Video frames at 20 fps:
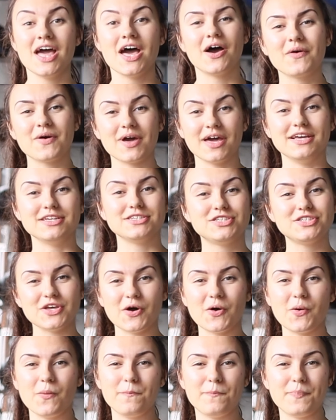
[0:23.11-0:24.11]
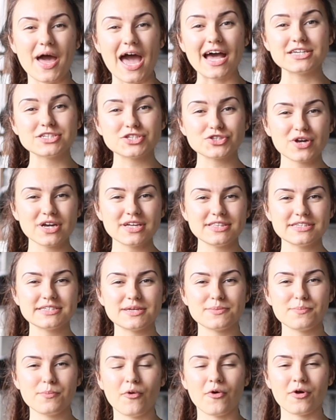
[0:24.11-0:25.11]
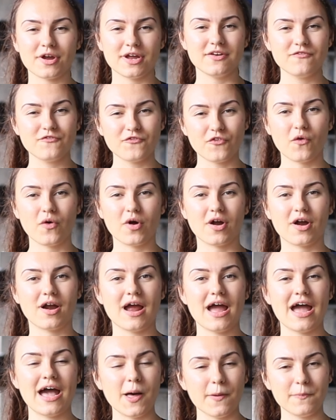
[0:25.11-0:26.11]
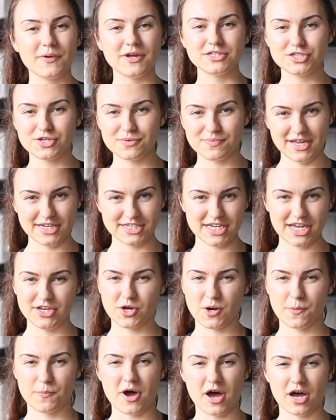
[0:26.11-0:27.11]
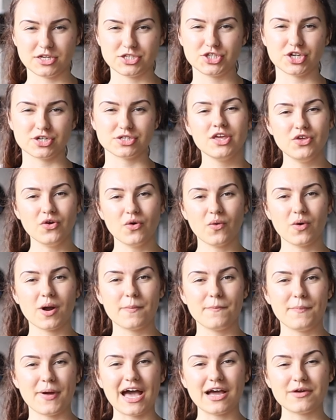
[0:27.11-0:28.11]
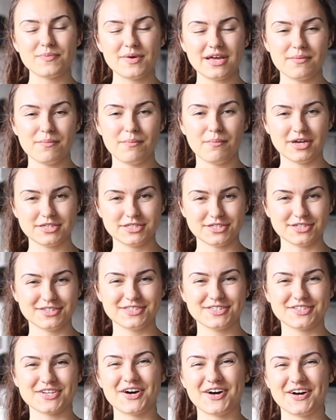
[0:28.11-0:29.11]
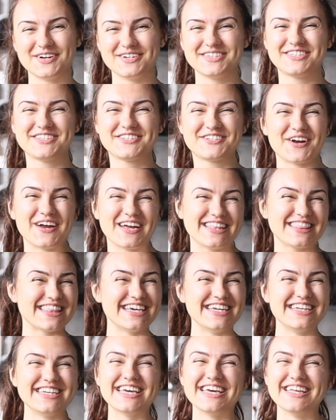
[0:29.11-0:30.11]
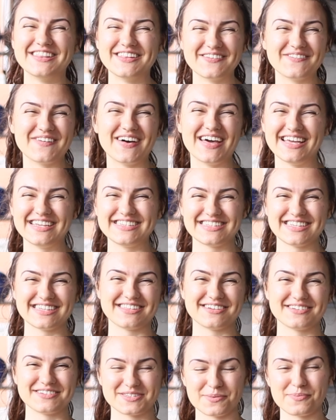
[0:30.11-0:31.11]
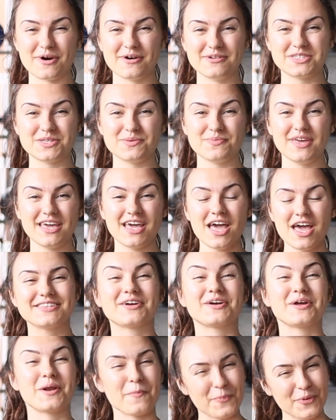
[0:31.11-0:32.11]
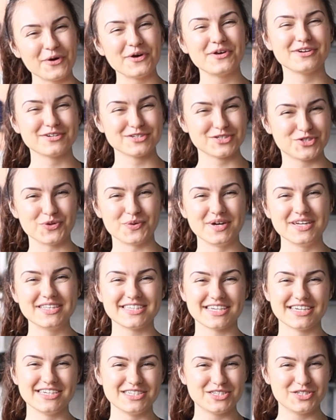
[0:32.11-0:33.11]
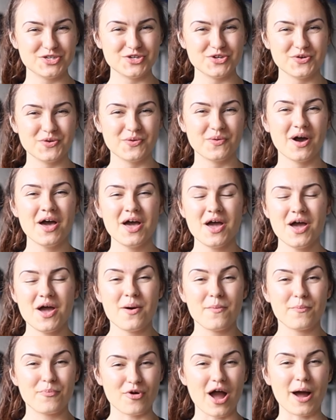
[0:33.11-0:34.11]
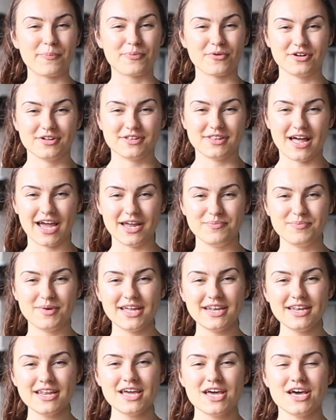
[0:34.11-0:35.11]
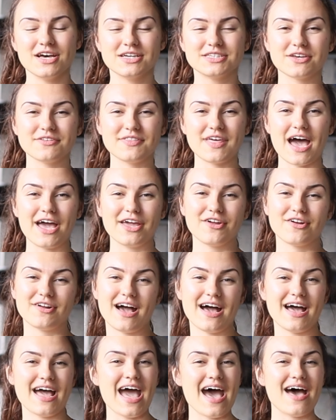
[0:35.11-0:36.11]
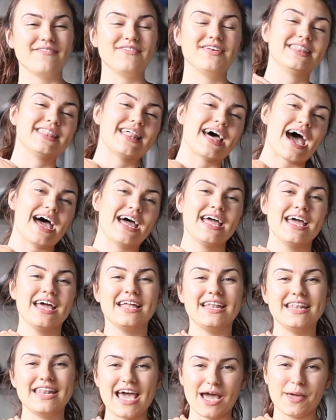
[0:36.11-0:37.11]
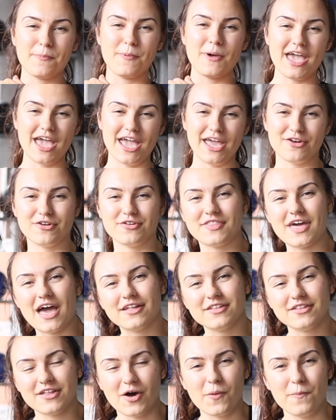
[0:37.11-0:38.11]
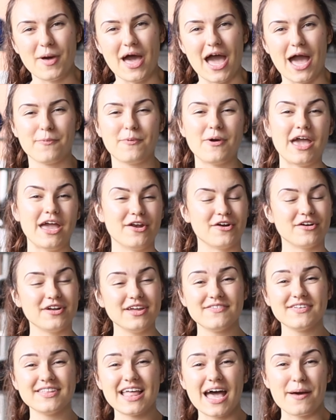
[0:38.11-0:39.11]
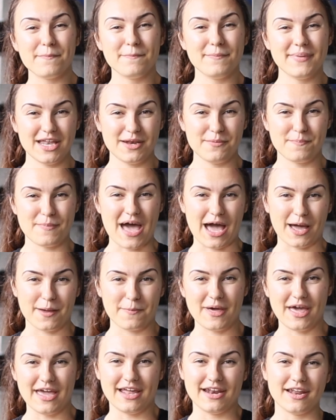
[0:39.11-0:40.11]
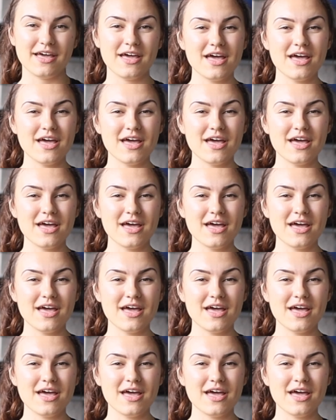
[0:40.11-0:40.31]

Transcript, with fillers: Okay, so back strength is important for helping to maintain your posture. Your back muscles are strengthened in the ways that they're supposed to be. They're gonna pull your joints into proper alignment so that you're not having that neck pain or that low back pain or even that mid back pain.